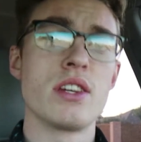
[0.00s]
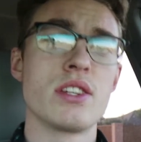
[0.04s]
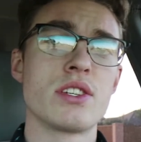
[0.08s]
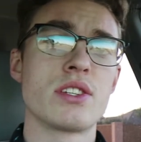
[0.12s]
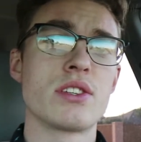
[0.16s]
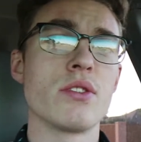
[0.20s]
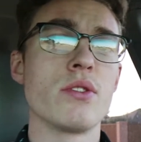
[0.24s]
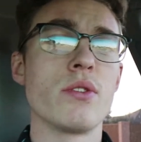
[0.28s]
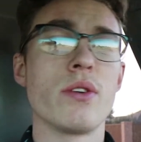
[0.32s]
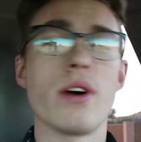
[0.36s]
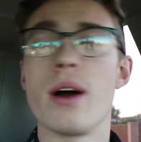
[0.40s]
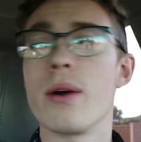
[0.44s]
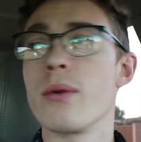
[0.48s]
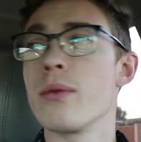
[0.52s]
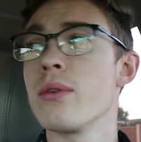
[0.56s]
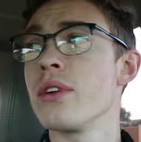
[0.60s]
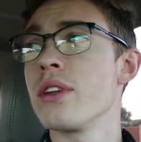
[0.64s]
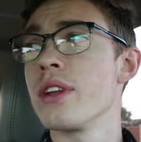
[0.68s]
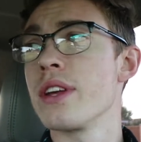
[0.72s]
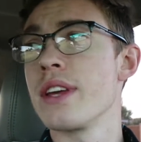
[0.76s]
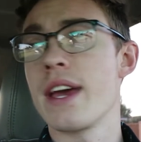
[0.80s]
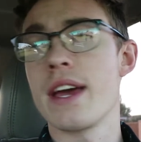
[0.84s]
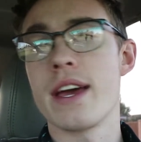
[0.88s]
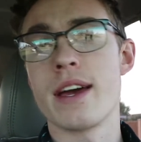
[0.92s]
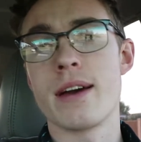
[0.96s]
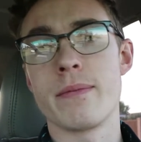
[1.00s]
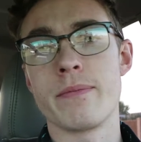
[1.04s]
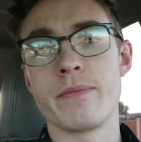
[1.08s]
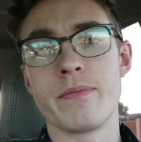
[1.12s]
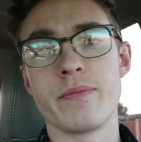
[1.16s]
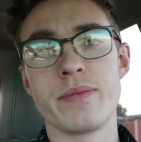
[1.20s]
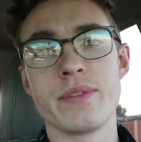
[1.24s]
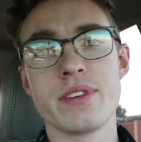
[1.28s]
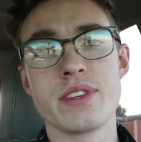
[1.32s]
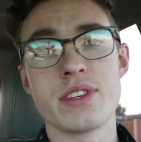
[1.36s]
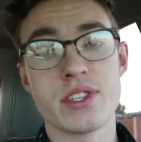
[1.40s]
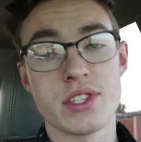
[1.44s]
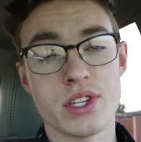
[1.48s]
So I really am
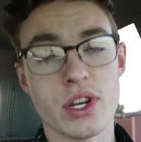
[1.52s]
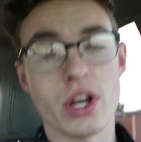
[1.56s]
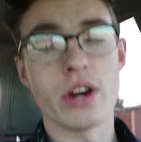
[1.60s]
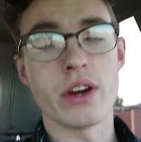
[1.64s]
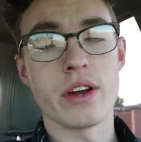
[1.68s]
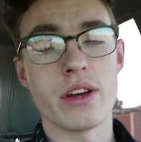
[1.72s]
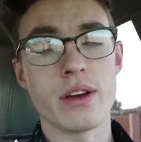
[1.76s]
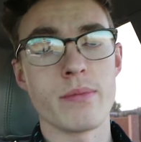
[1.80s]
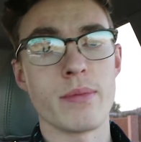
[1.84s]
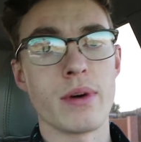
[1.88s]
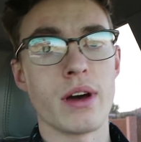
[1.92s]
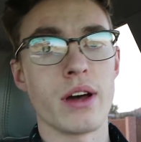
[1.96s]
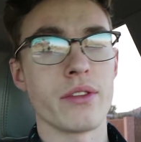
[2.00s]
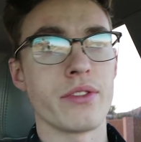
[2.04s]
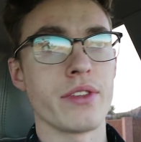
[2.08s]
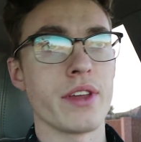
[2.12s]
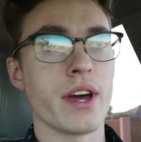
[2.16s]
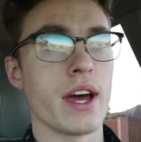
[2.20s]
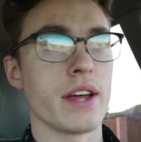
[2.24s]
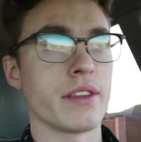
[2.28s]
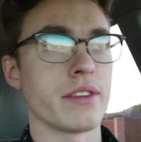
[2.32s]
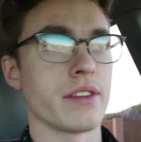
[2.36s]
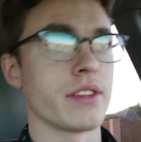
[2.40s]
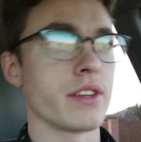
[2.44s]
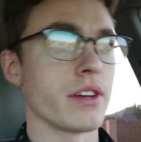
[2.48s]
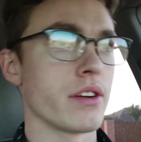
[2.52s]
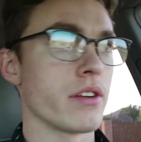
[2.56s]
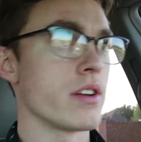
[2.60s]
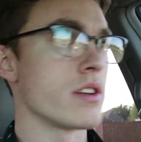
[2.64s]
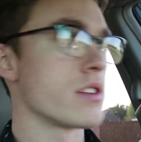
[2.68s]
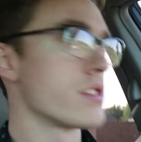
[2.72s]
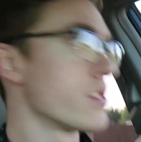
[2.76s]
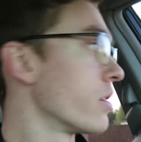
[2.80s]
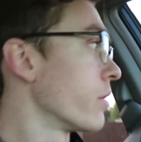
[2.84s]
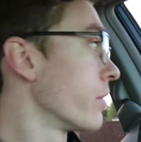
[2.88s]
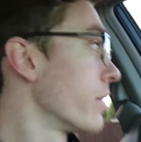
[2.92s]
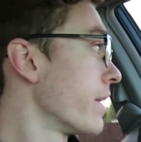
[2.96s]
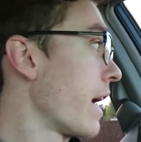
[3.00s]
sorry about that there
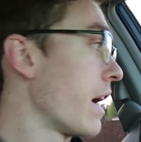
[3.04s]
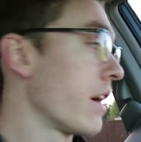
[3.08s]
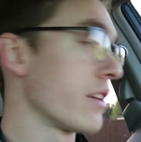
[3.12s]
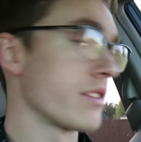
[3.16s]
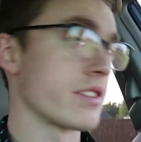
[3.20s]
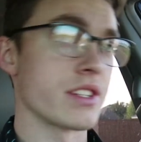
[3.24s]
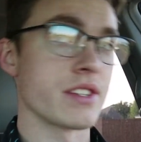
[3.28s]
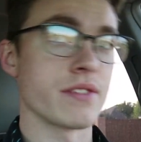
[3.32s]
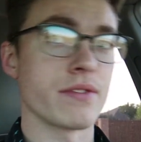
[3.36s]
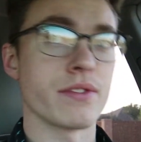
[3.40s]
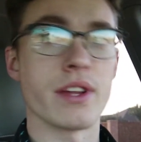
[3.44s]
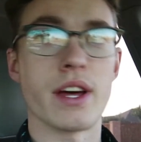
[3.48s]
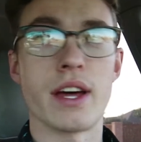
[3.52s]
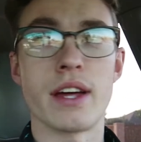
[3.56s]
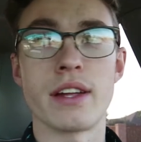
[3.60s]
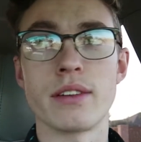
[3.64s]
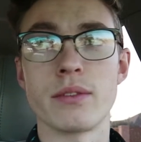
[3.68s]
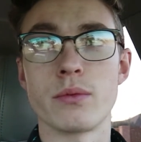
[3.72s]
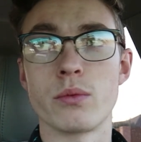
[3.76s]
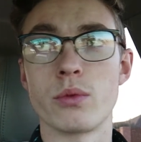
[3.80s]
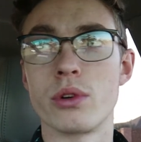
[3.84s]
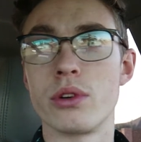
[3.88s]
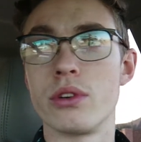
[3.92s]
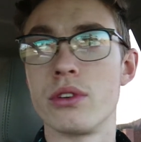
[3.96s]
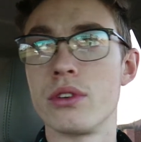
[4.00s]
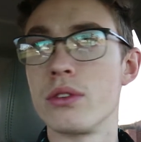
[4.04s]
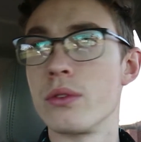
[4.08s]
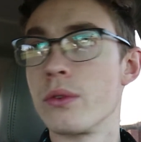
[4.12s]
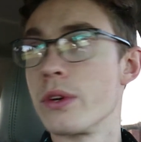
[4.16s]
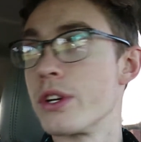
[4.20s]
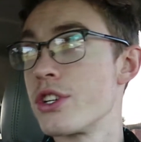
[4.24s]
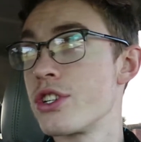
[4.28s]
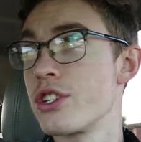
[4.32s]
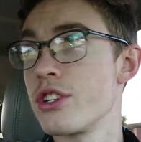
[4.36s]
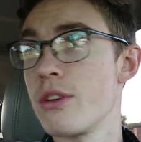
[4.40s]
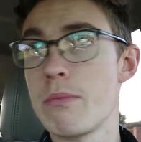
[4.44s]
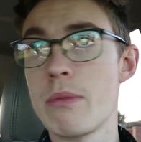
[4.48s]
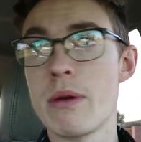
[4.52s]
is no analysis for that. Well,
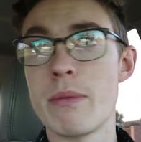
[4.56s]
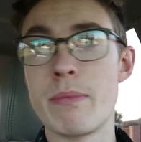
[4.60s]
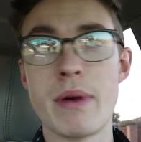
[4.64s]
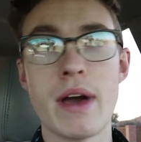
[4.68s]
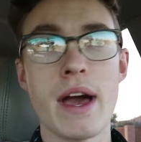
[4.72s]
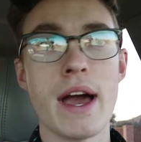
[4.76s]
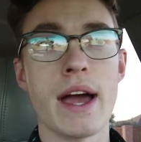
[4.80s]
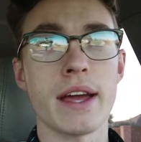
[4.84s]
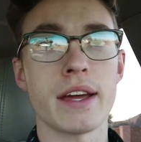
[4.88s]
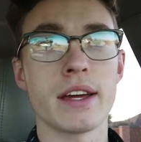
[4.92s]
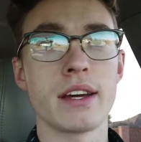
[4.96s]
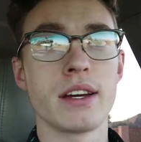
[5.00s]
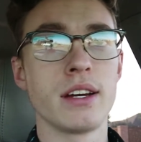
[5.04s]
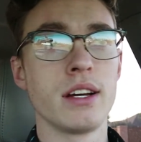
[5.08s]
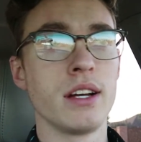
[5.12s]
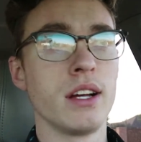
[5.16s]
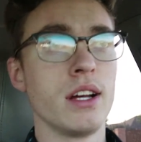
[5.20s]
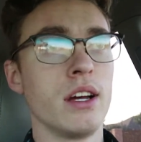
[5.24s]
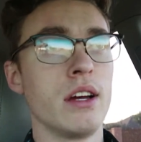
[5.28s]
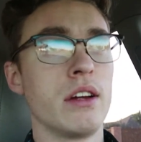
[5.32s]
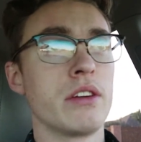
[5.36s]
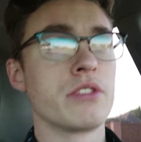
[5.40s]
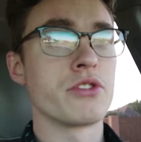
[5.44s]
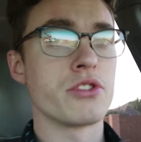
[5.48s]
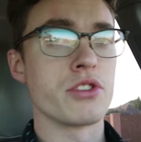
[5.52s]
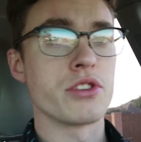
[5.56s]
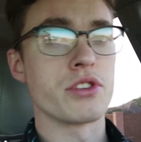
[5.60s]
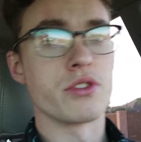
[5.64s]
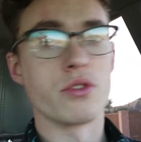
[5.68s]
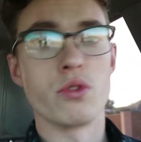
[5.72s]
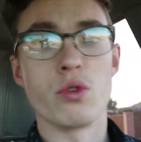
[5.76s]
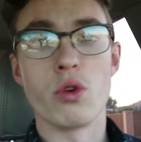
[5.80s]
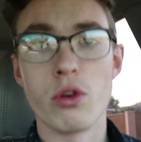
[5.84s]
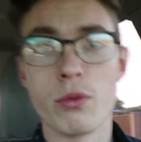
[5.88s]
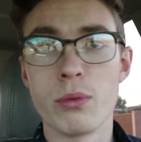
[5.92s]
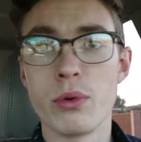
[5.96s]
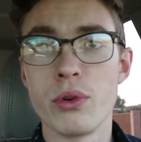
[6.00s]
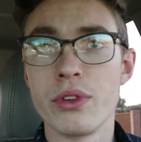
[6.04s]
we should be back to just
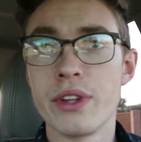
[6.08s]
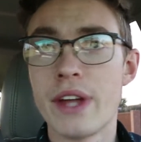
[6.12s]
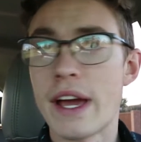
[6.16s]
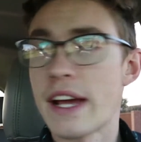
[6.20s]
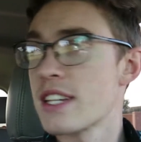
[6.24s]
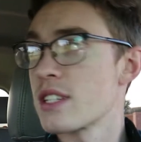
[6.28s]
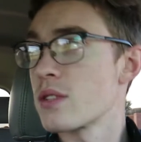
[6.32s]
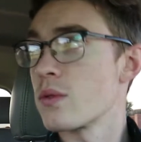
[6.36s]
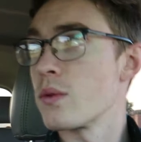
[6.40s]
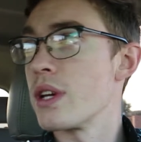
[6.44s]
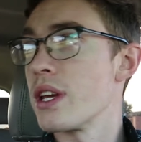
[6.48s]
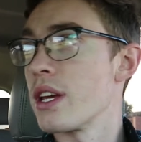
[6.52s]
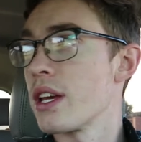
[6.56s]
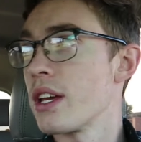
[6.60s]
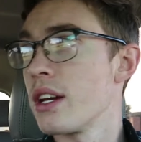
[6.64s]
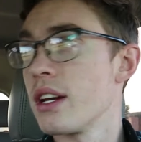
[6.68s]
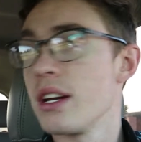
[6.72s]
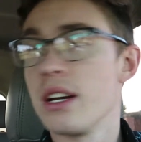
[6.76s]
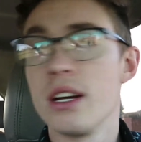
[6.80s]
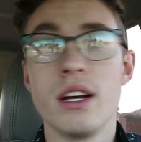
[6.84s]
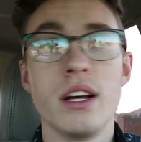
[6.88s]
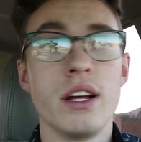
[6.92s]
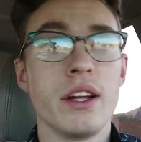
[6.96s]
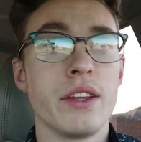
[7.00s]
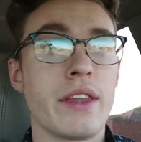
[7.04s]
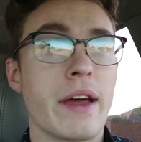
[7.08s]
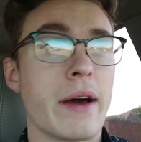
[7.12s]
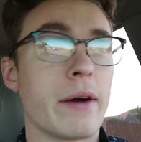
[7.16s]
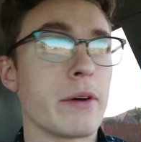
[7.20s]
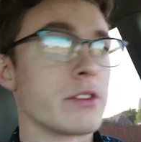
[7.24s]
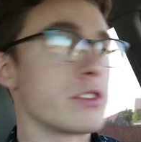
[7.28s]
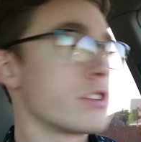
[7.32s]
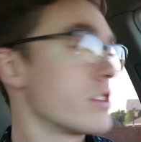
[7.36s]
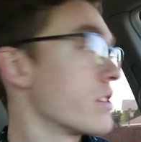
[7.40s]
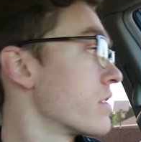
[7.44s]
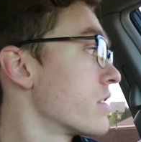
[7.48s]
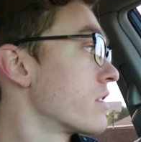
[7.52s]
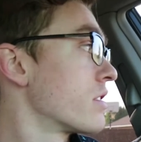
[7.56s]
normal next week. That
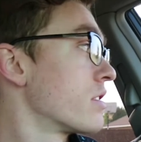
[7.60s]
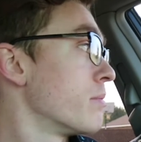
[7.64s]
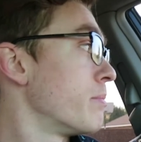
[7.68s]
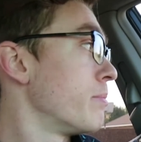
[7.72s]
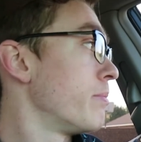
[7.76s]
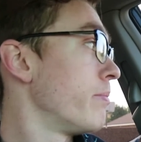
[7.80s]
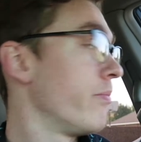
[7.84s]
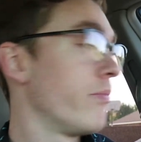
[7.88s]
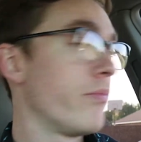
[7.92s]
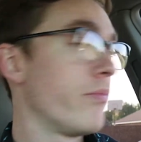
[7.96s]
was just